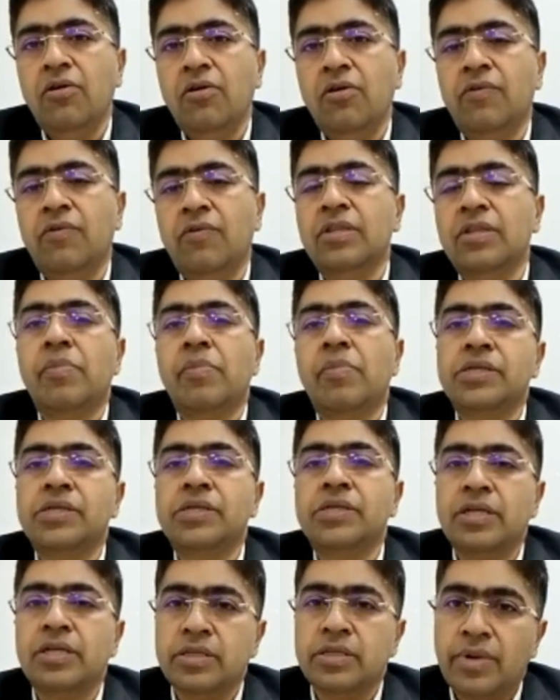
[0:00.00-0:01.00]
when the
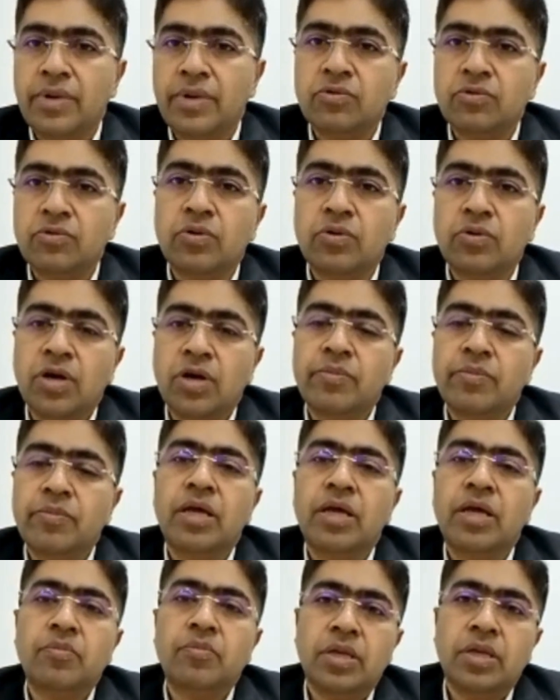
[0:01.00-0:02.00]
patient is about to come
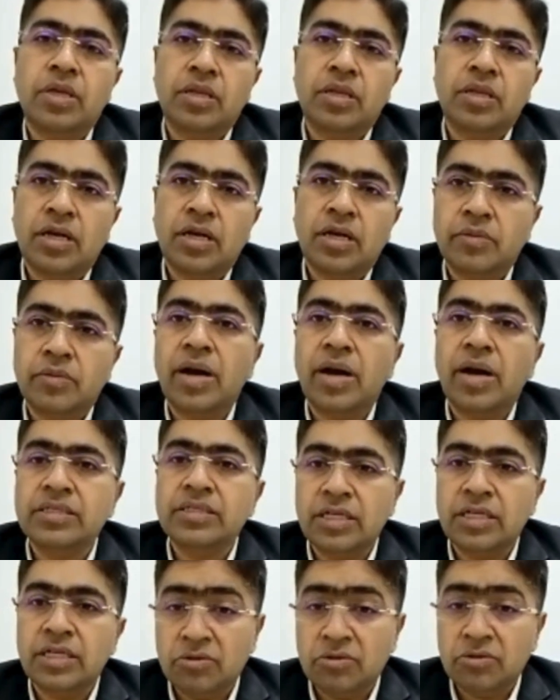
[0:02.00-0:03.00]
and be randomized
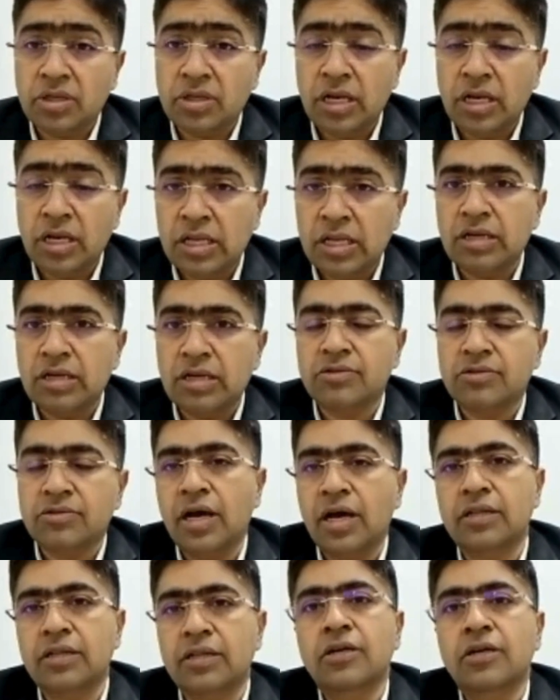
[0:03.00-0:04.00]
into the clinical
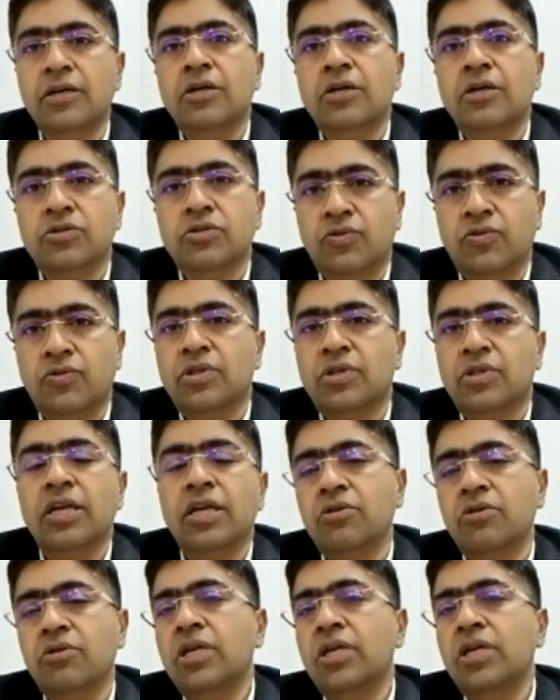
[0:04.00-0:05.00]
trial. So for that,
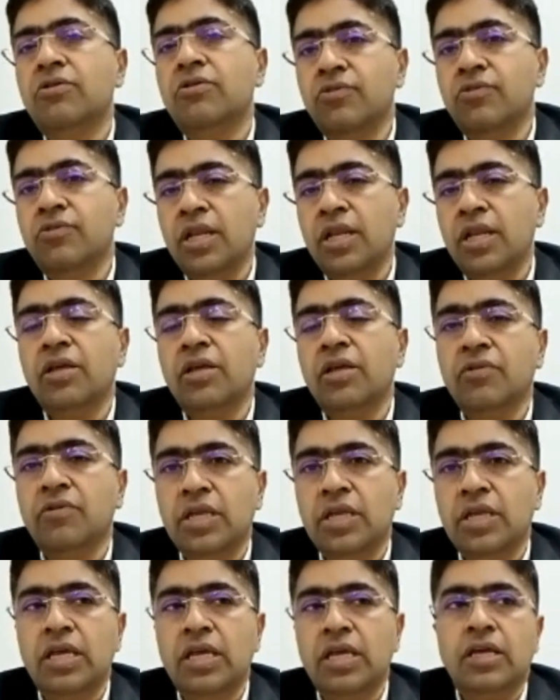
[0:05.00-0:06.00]
you need really
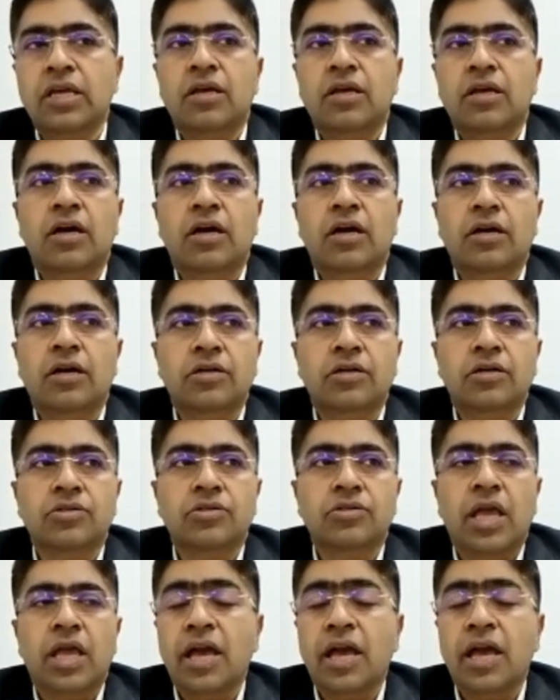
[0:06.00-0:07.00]
very, say,
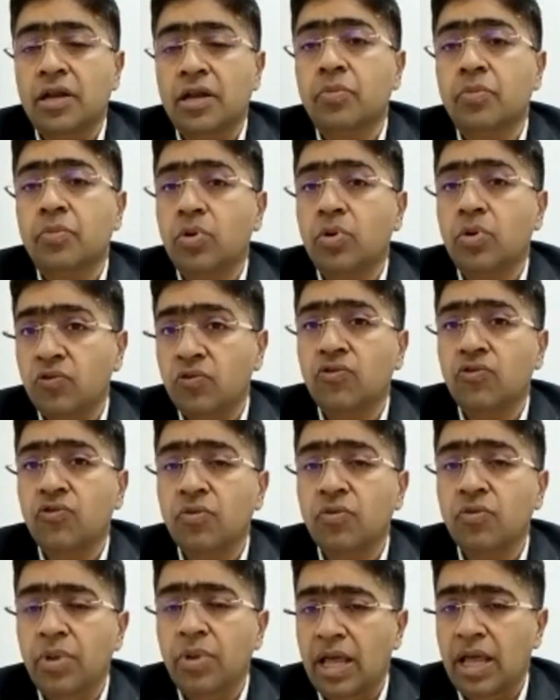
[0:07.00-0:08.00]
error-proof
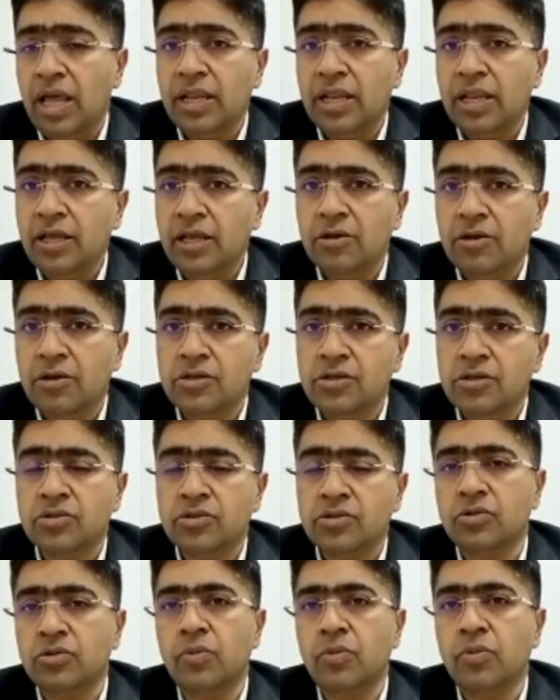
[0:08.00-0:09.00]
planning.
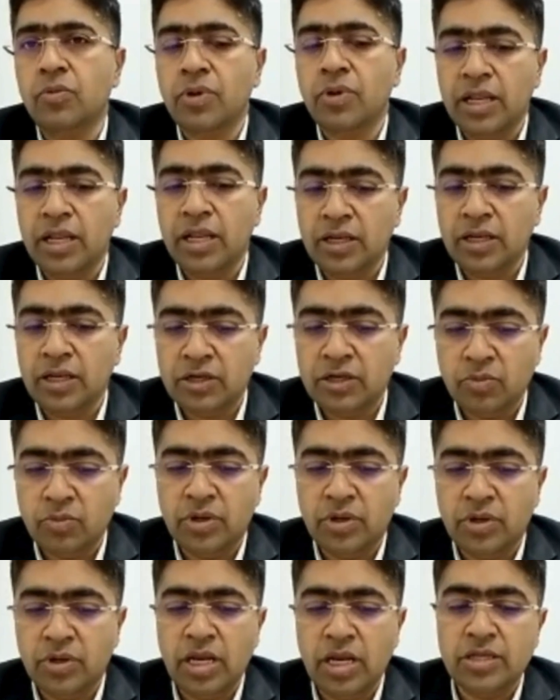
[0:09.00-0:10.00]
So your planning need to be
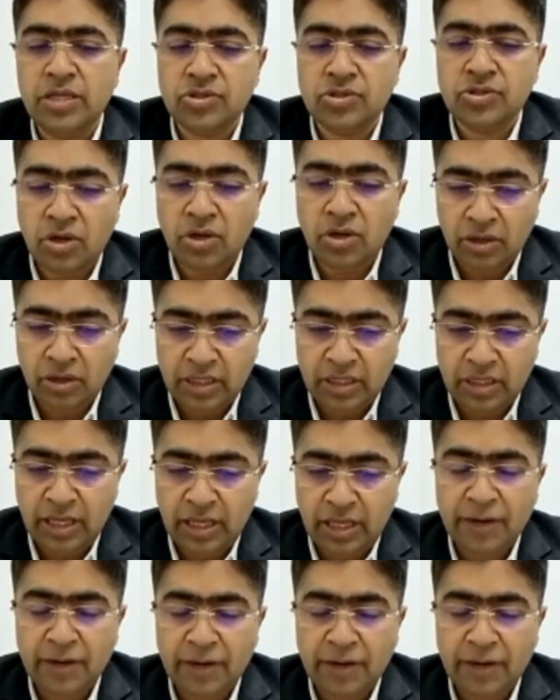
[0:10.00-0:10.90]
really strong in there.